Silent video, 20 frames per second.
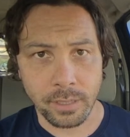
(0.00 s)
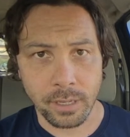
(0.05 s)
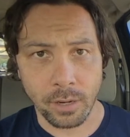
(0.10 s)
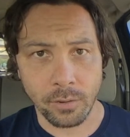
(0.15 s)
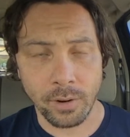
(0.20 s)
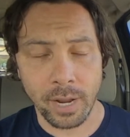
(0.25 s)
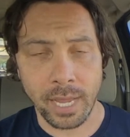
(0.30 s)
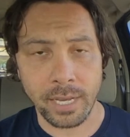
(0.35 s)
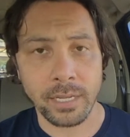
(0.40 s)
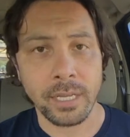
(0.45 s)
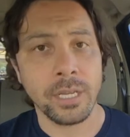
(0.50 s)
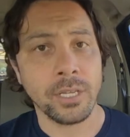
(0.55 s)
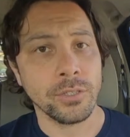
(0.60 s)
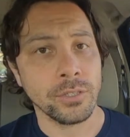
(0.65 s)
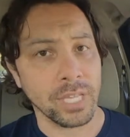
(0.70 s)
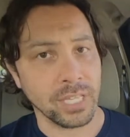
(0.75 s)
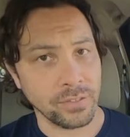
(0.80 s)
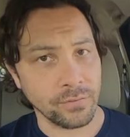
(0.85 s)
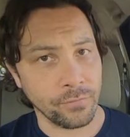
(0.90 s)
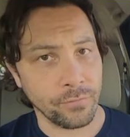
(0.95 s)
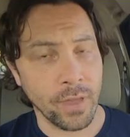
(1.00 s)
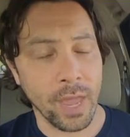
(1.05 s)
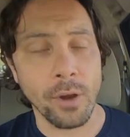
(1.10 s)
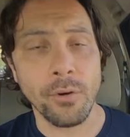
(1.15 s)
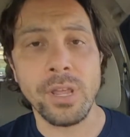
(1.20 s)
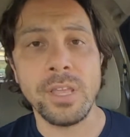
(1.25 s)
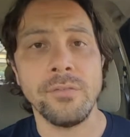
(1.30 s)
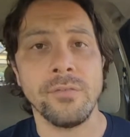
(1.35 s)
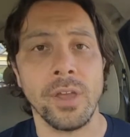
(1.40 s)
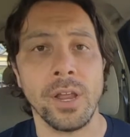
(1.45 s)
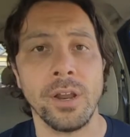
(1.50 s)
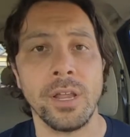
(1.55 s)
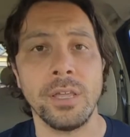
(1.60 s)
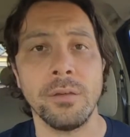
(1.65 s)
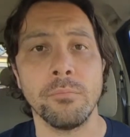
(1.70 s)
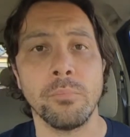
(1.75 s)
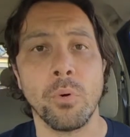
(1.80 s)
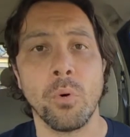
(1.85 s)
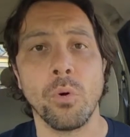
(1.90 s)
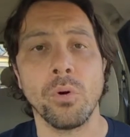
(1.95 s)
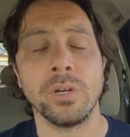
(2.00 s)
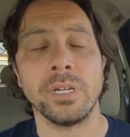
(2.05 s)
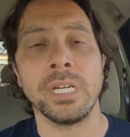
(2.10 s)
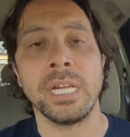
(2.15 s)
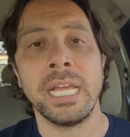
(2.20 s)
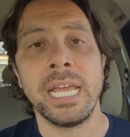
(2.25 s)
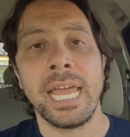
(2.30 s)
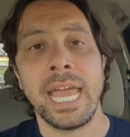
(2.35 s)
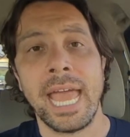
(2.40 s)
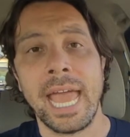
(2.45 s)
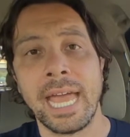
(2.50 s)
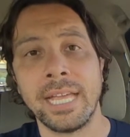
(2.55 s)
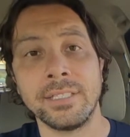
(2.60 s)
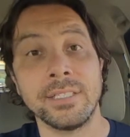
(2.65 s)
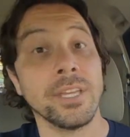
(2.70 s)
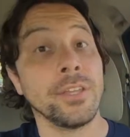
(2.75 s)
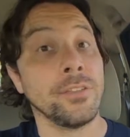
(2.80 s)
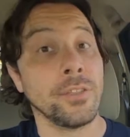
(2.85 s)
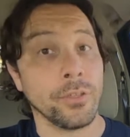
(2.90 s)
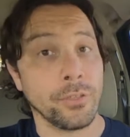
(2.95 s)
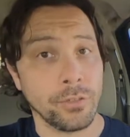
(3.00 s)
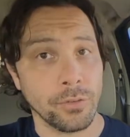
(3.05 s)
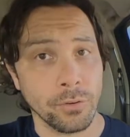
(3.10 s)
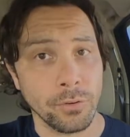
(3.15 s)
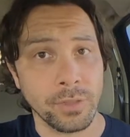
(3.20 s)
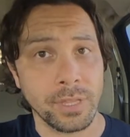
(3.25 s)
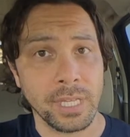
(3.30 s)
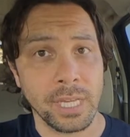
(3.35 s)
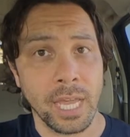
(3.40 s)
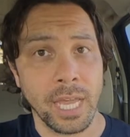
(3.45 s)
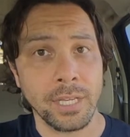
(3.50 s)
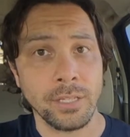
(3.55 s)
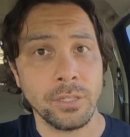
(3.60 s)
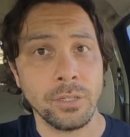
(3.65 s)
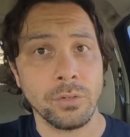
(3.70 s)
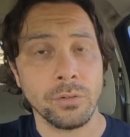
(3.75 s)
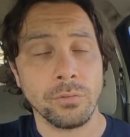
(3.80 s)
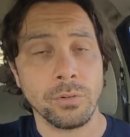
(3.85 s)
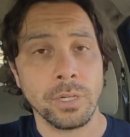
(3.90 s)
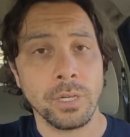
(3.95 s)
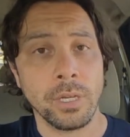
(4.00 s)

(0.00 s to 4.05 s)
All right, so that's very, very important as the third thing I do.